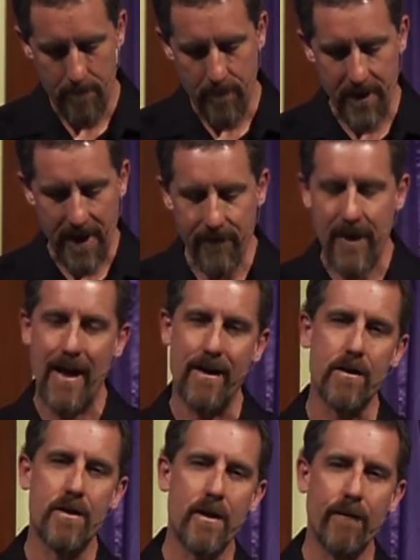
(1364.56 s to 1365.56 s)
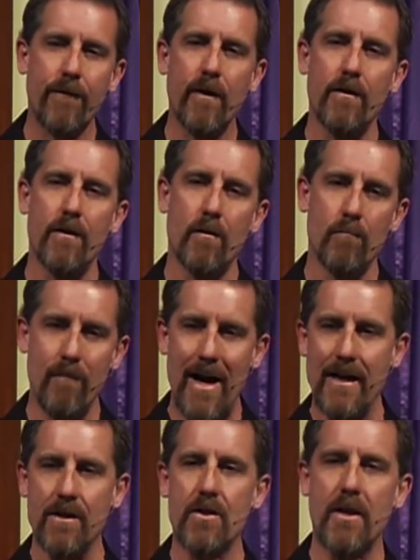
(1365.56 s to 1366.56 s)
But they've got a different
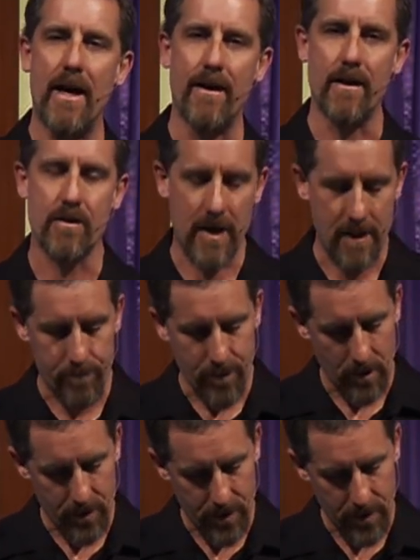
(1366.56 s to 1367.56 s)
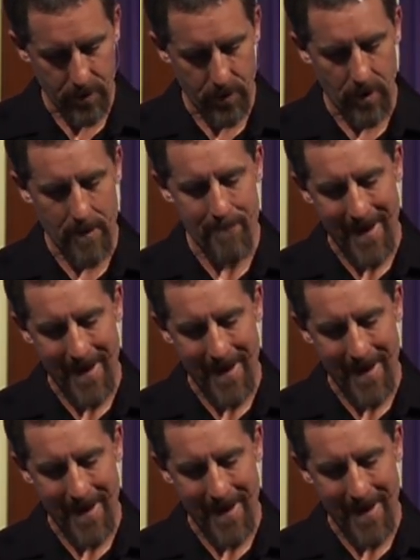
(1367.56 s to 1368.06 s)
mindset as they approach this story.